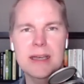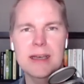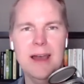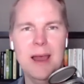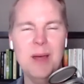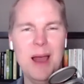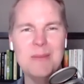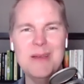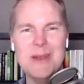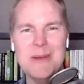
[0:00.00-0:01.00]
I'm
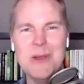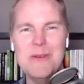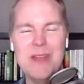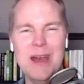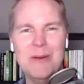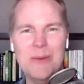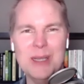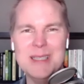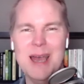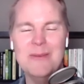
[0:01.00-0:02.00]
living proof that
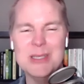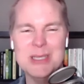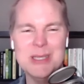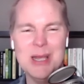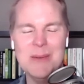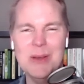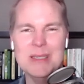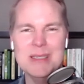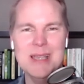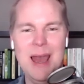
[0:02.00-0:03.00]
what Tan was just talking about
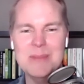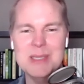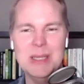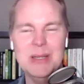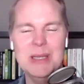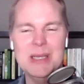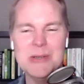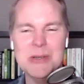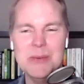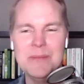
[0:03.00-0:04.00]
is absolutely
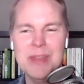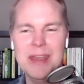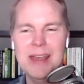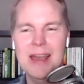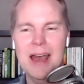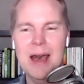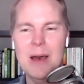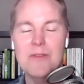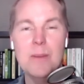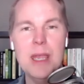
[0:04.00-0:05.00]
true.
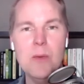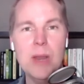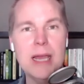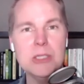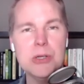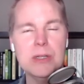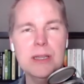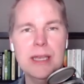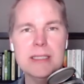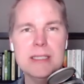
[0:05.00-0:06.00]
For me, when I
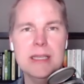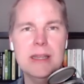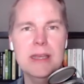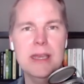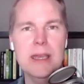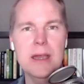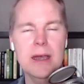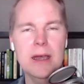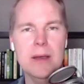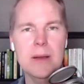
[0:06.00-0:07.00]
journal, it's in the
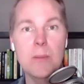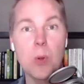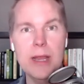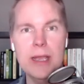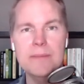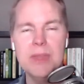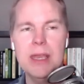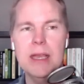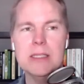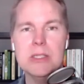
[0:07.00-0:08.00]
morning.
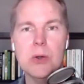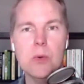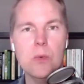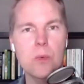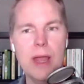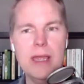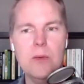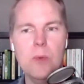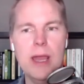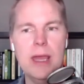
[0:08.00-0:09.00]
So right
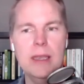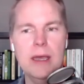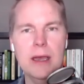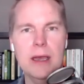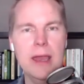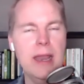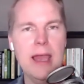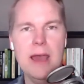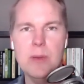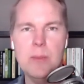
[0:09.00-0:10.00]
when, and I
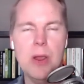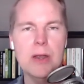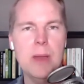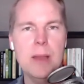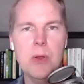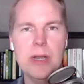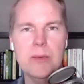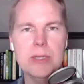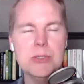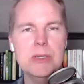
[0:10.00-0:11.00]
have it part of my morning
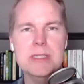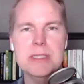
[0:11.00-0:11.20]
ritual.